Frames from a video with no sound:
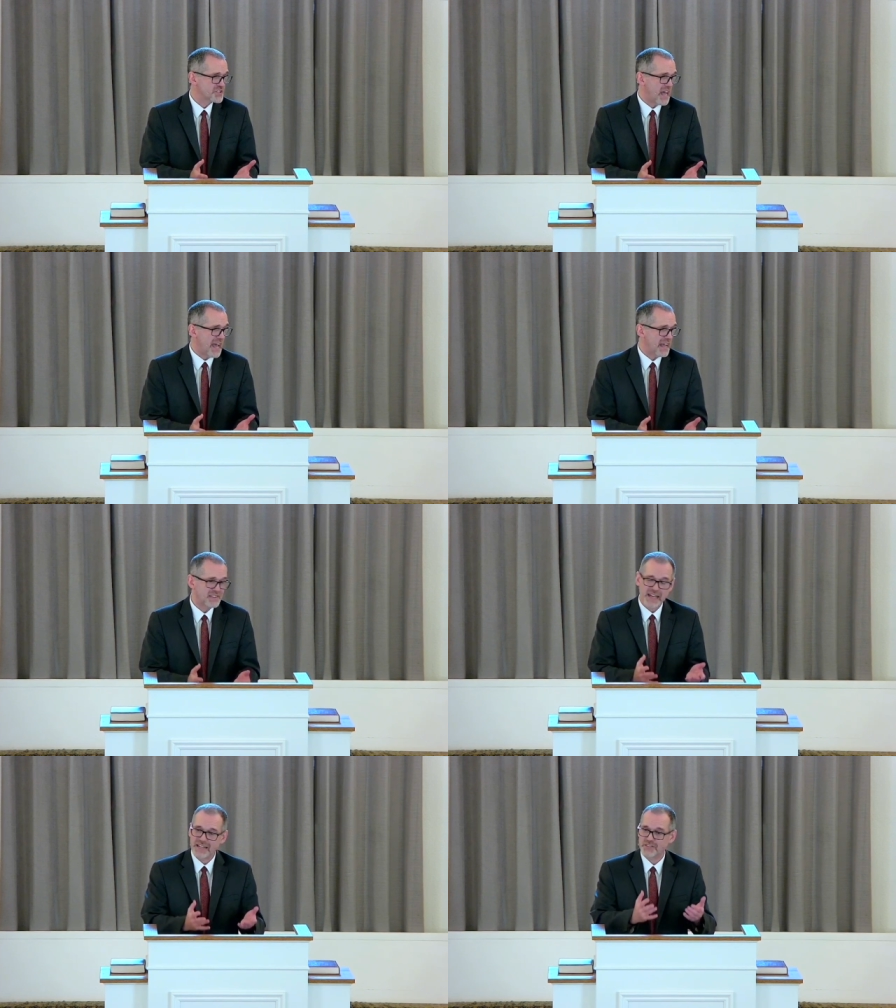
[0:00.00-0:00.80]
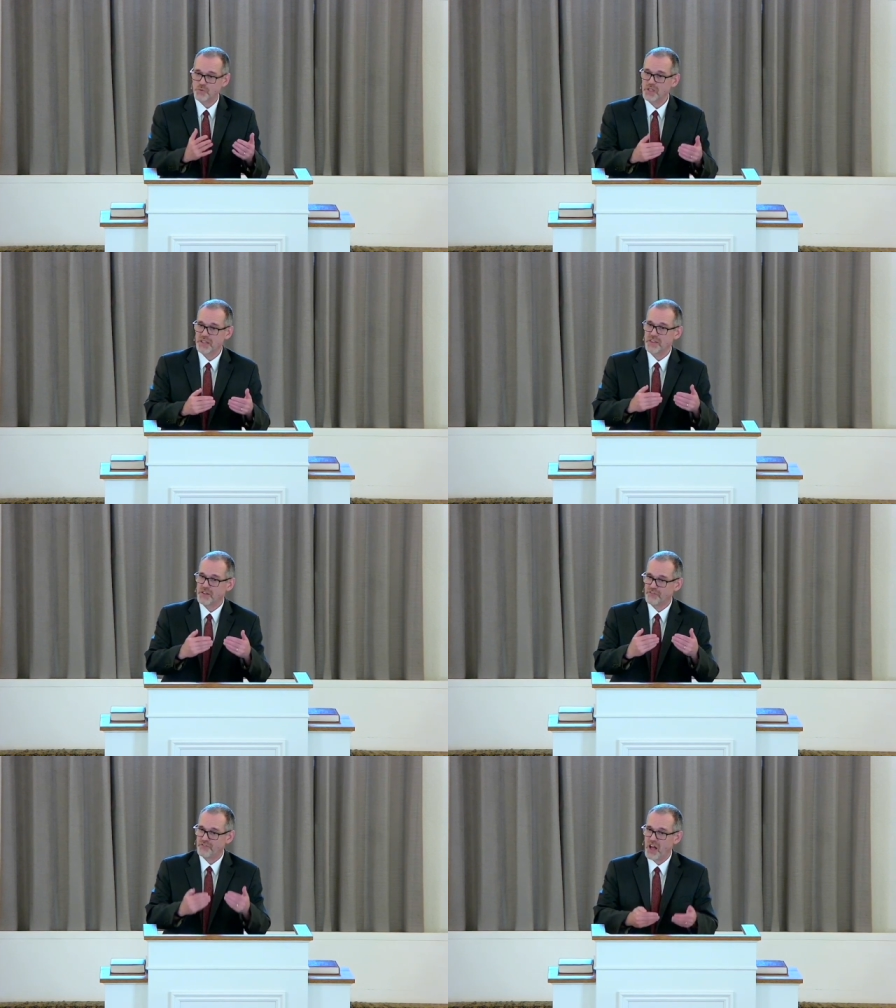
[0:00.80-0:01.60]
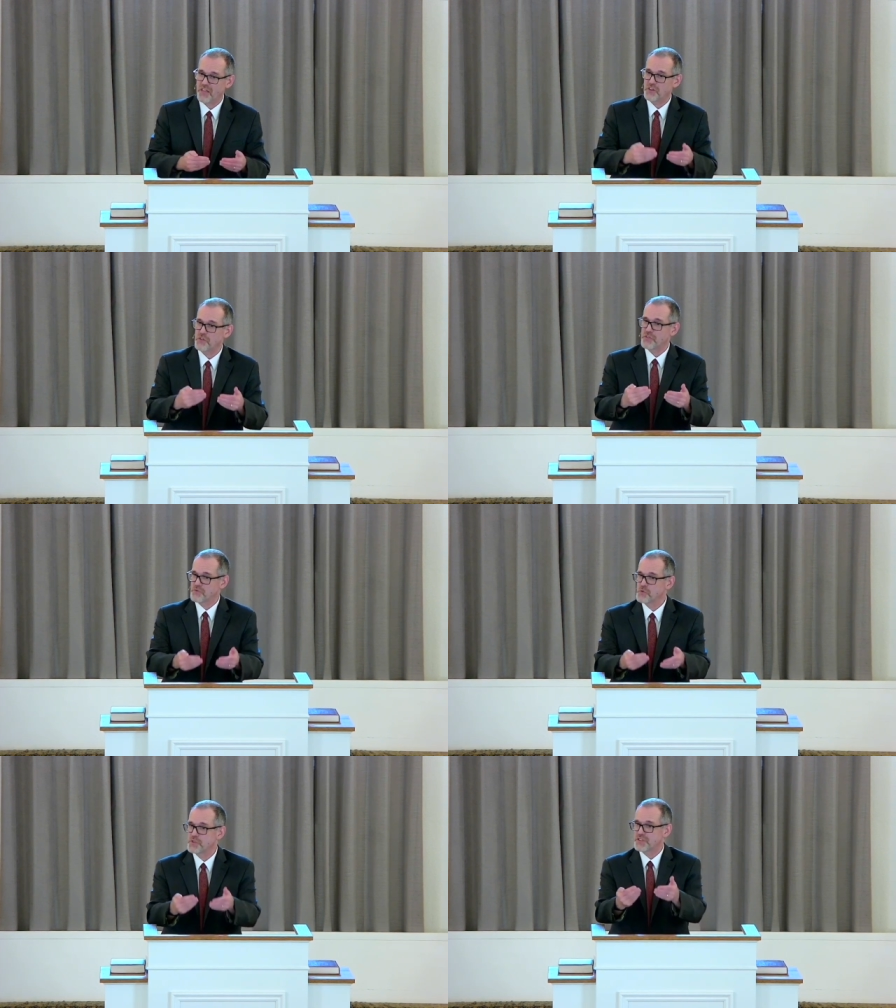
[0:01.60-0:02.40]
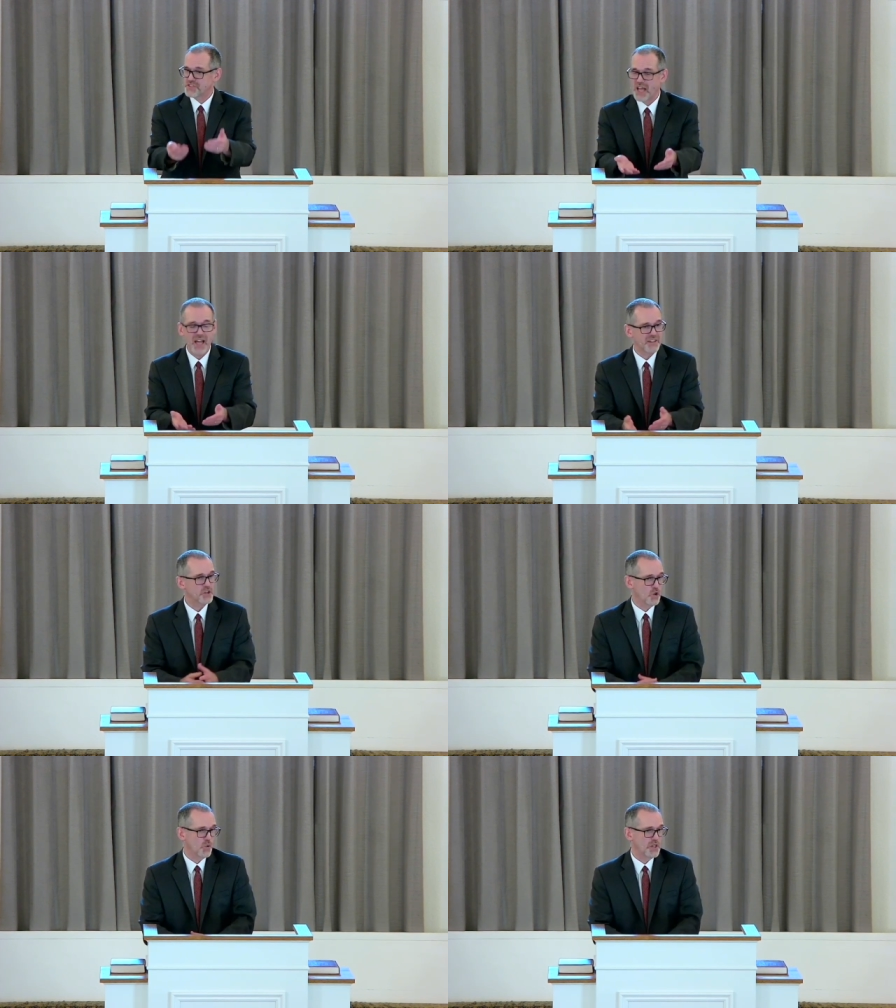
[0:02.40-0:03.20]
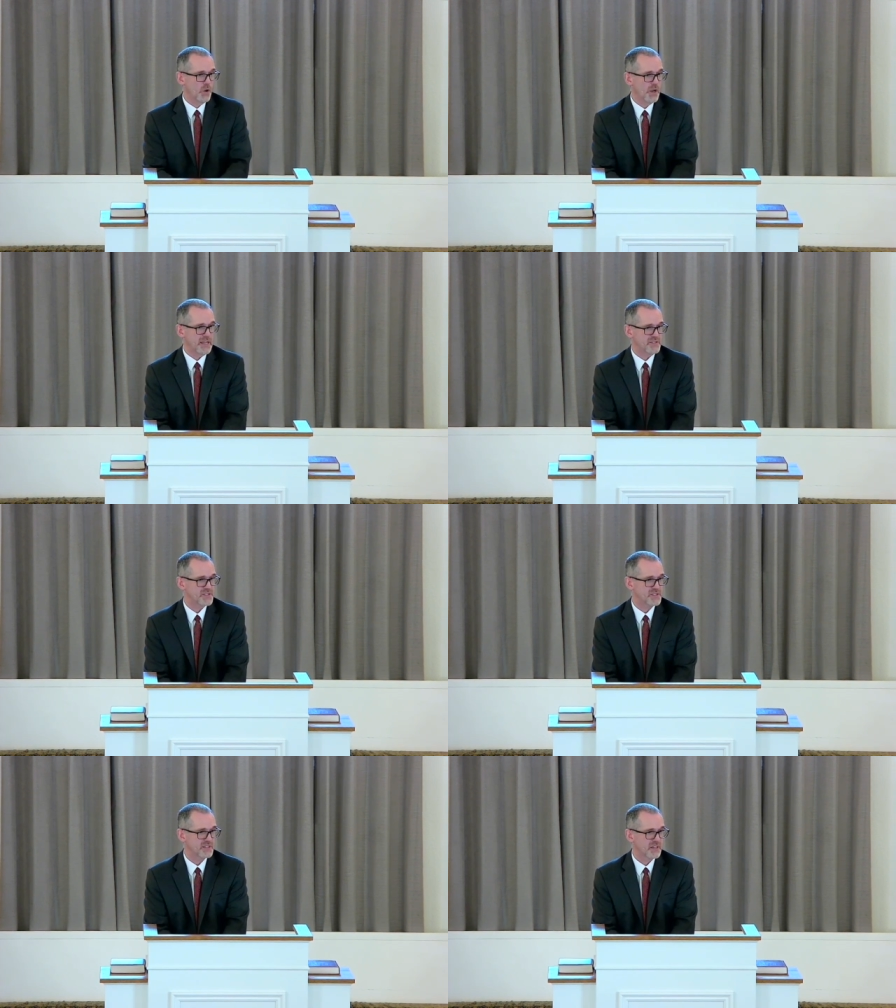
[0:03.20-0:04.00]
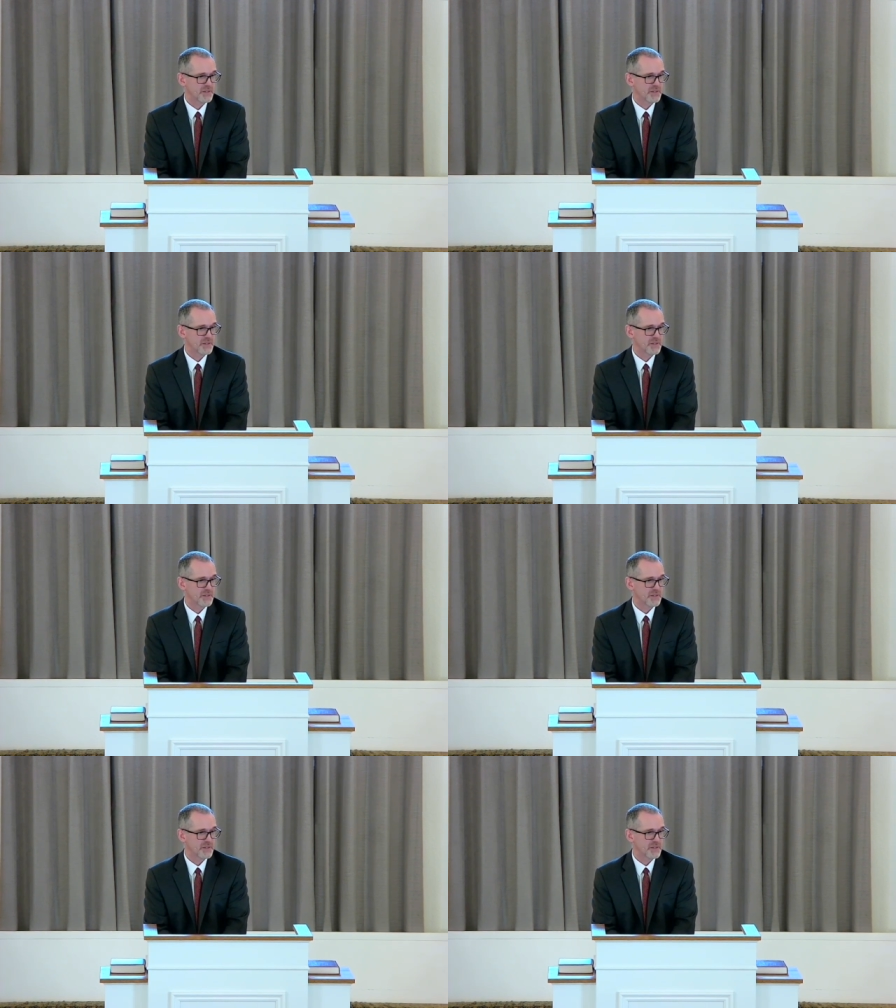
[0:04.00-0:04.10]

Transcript: say that it's really the Father through the Son who anoints.